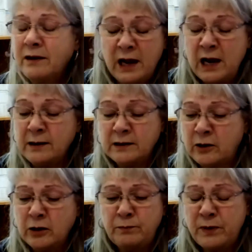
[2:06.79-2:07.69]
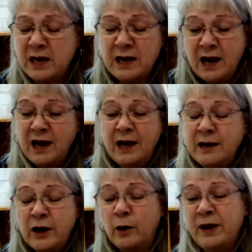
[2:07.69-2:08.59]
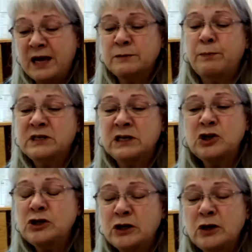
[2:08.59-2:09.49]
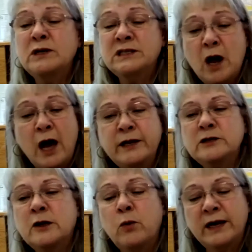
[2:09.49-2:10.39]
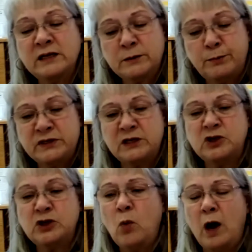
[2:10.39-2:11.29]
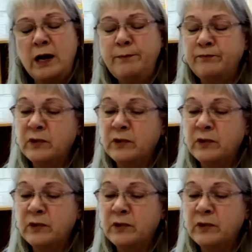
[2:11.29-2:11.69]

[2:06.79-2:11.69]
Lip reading: It could be, because position 2 is not as quick as position 1.